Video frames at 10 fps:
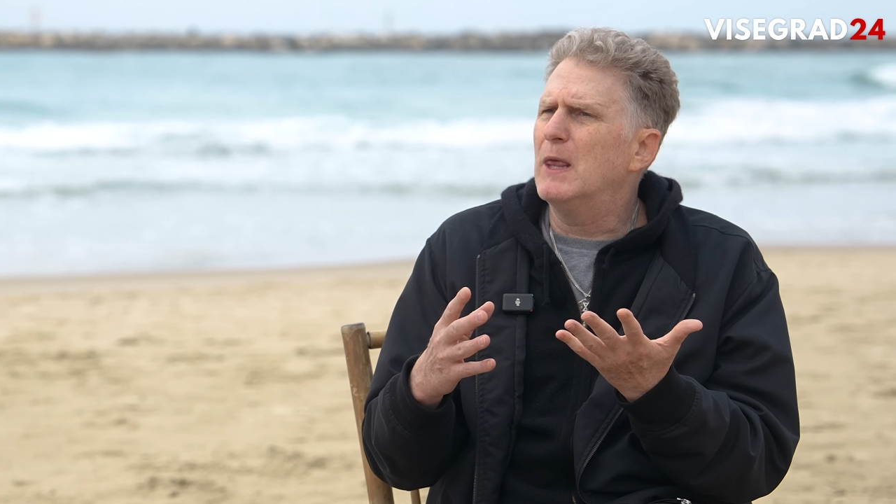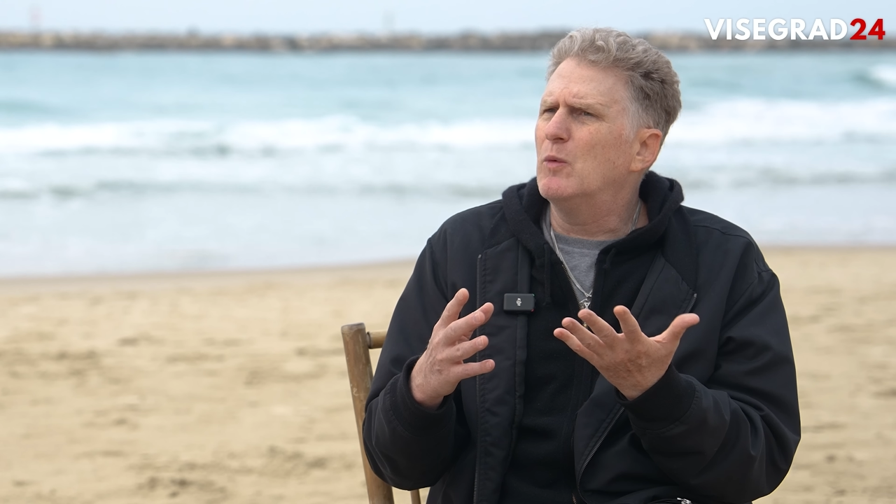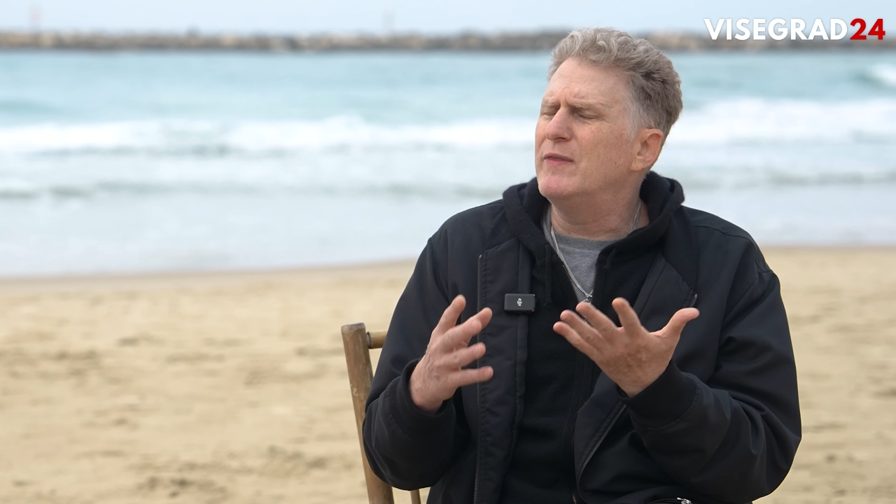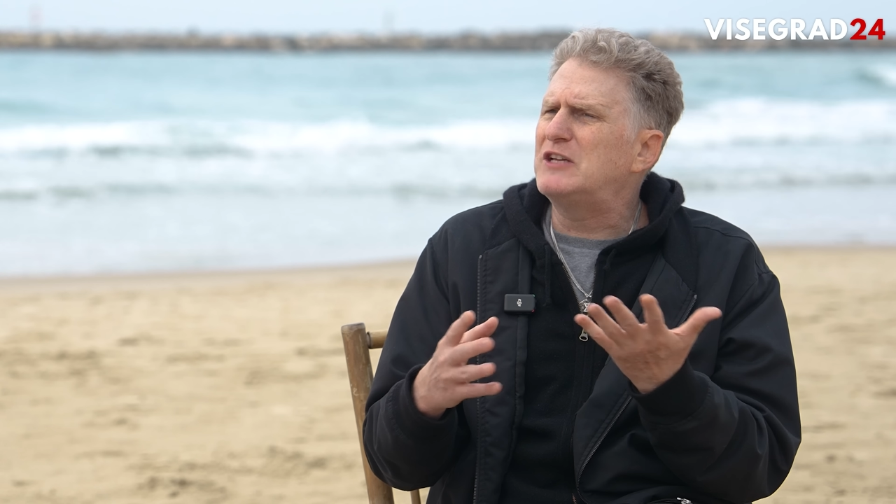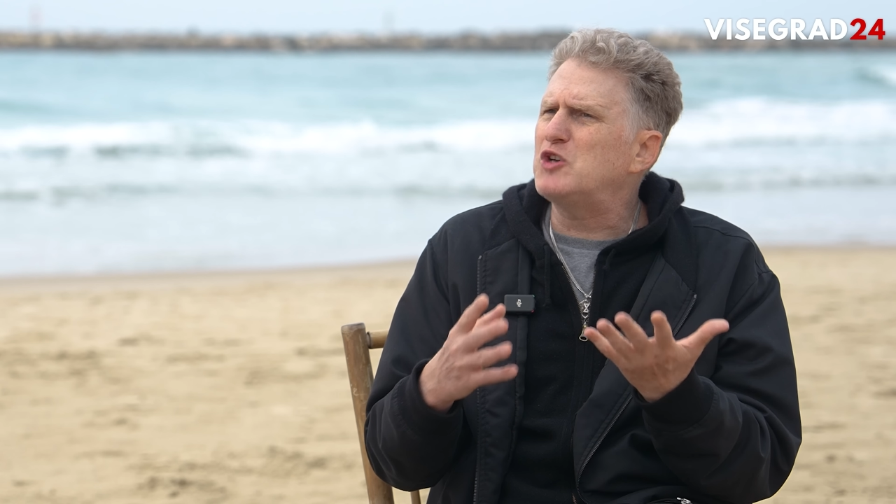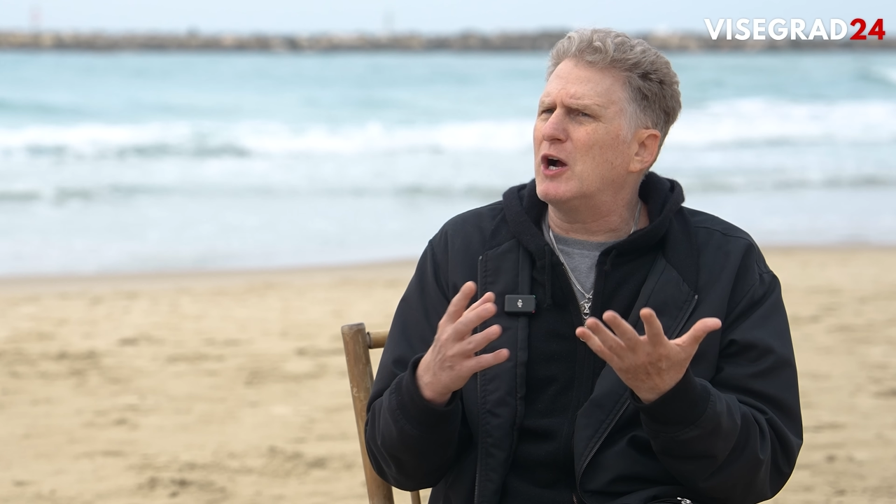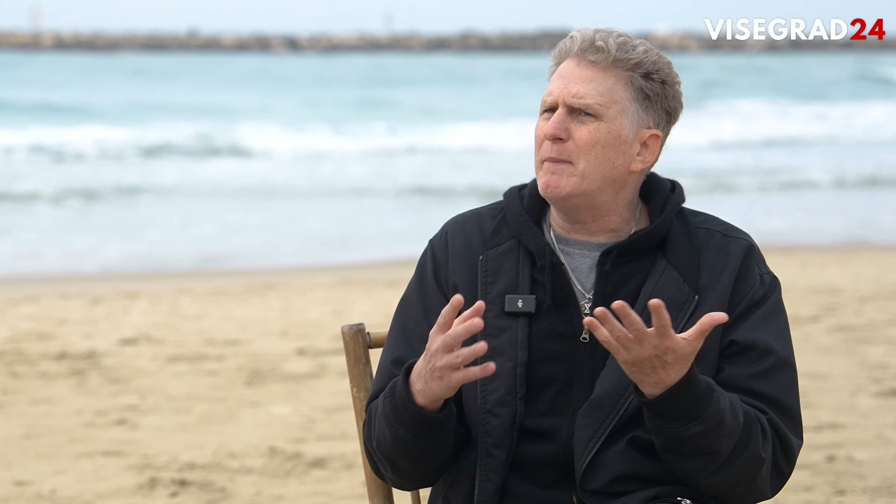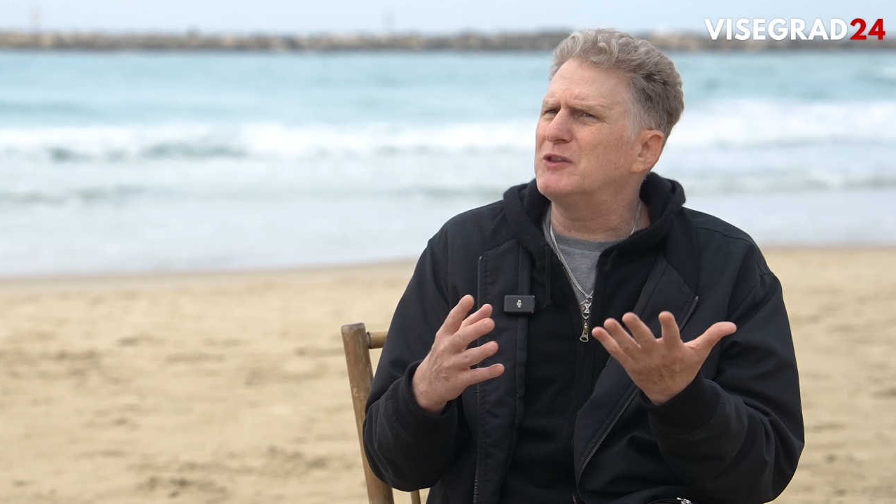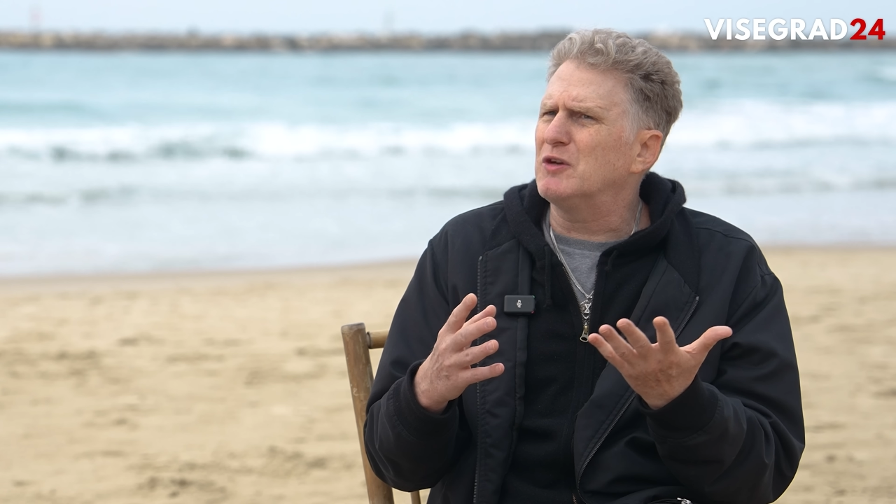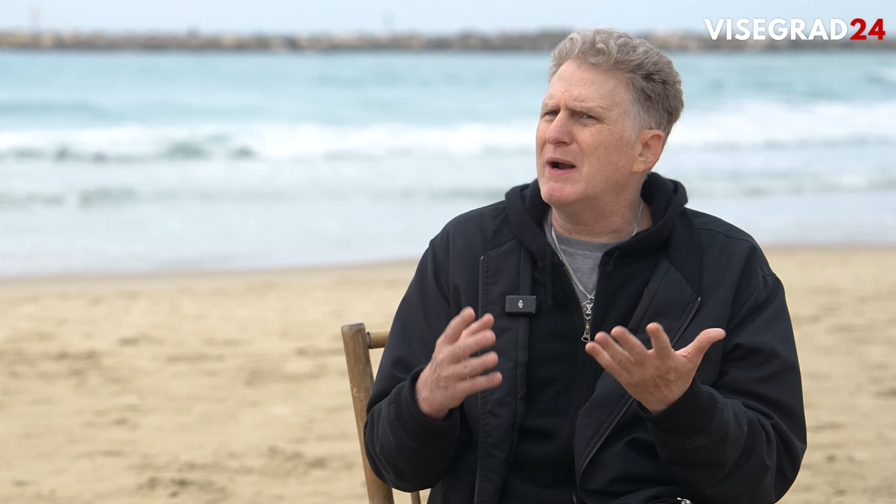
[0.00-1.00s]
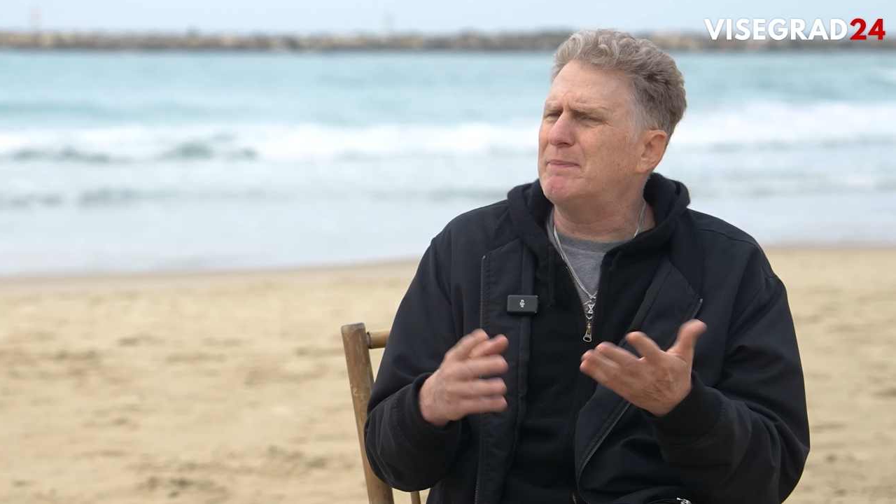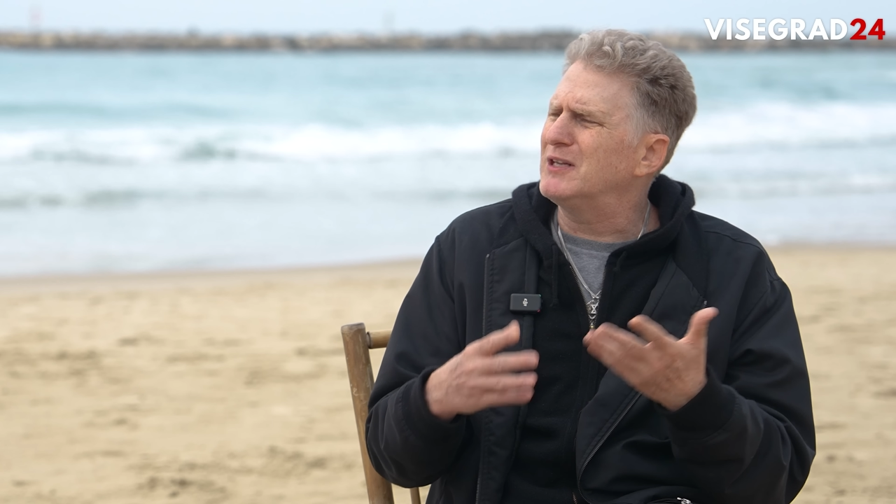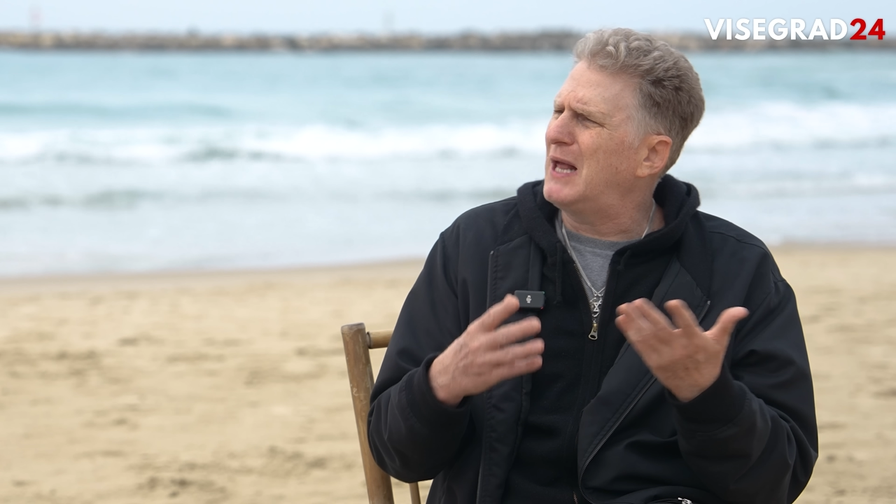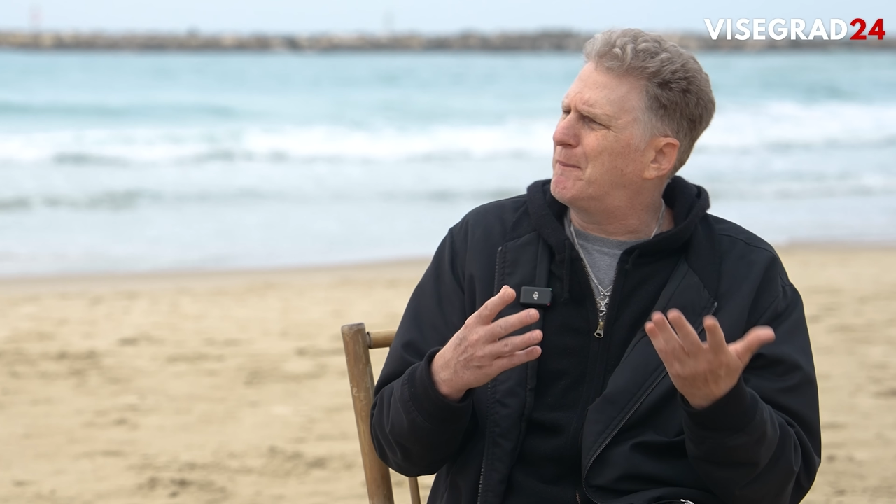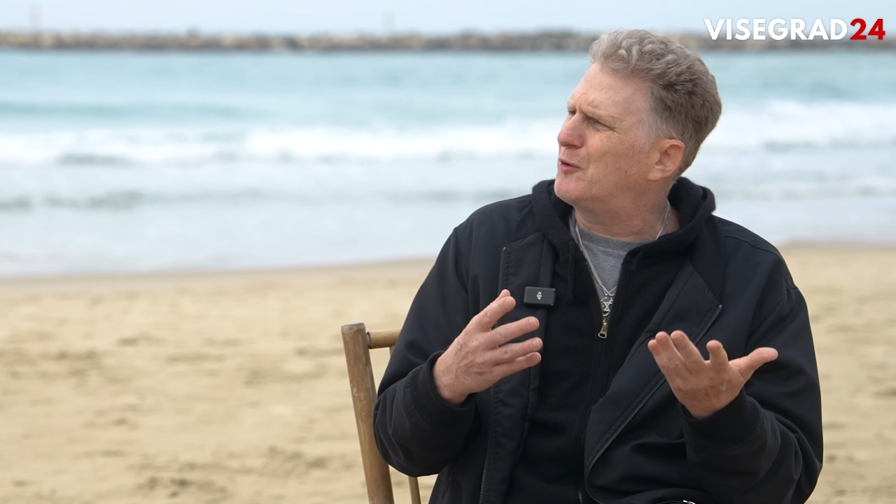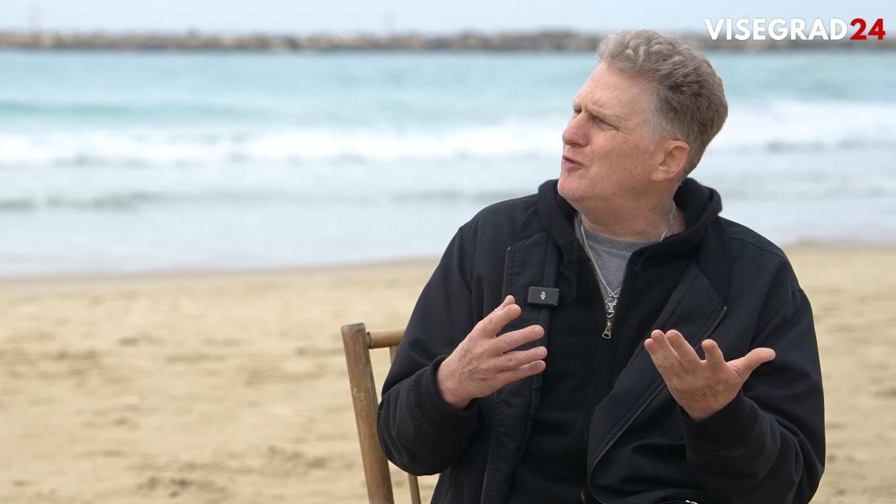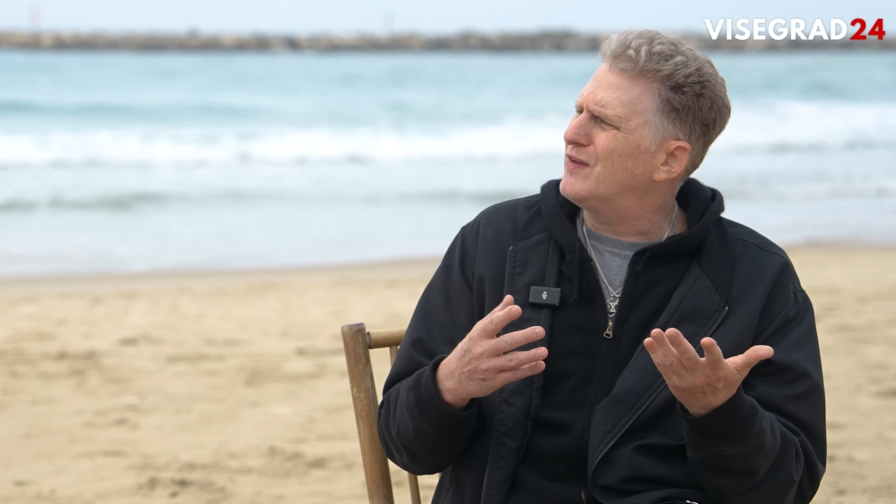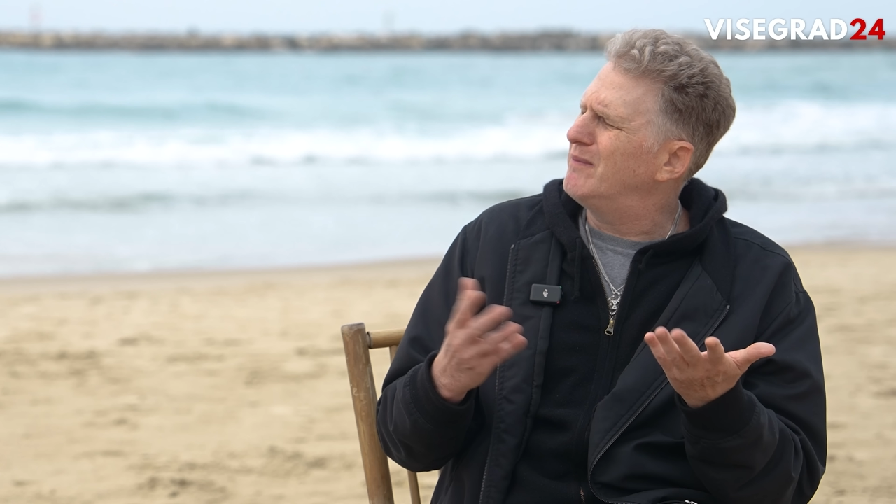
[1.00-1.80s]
when they talk about the rape, they're like, prove it.